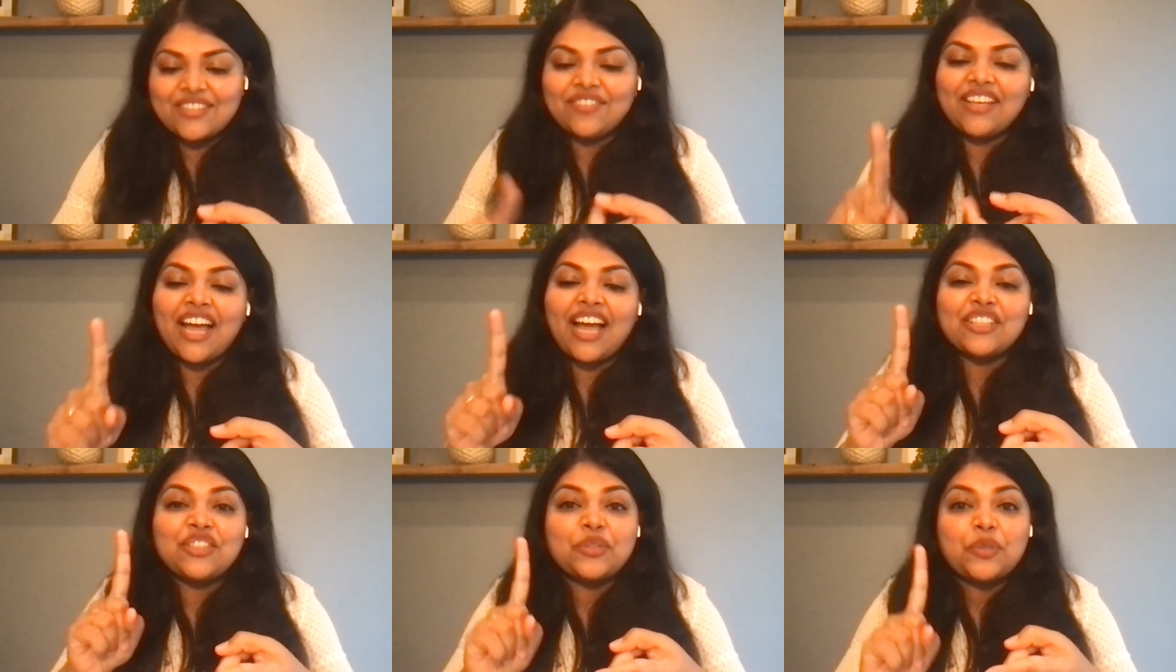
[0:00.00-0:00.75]
We had
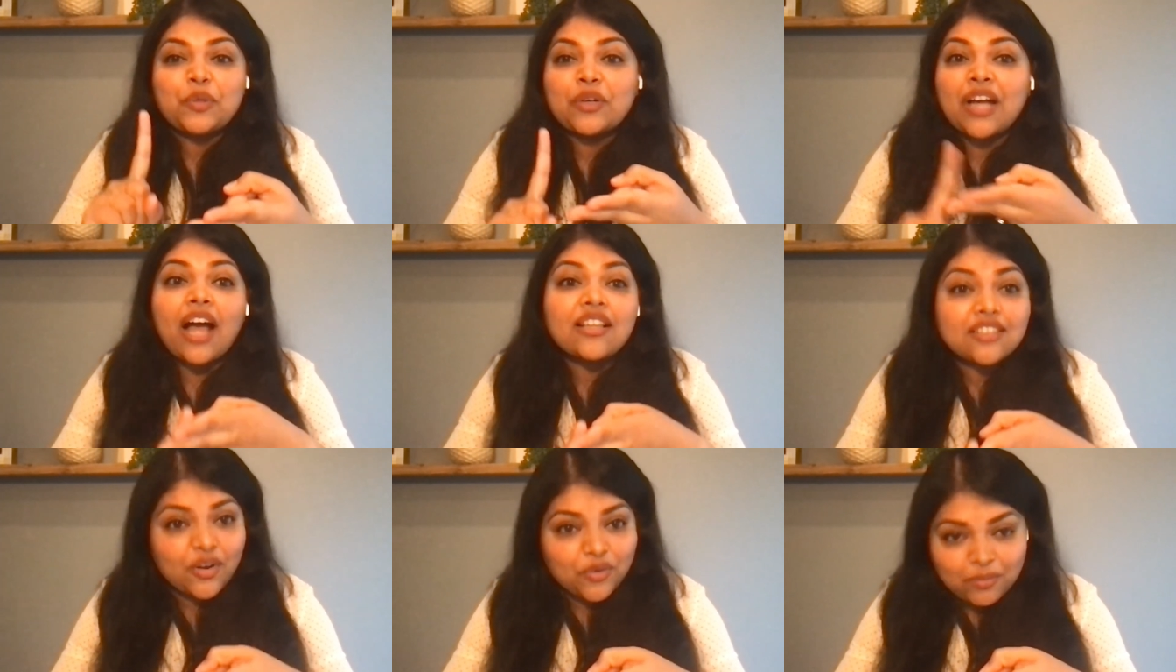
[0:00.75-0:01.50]
to cast
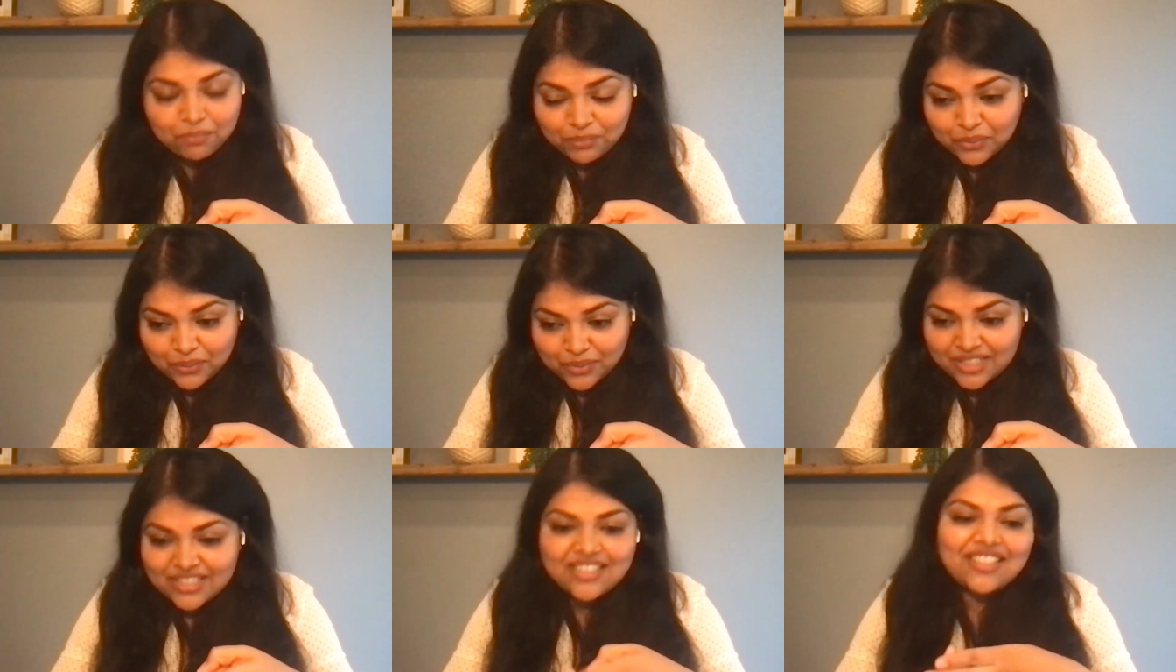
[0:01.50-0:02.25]
our own posts.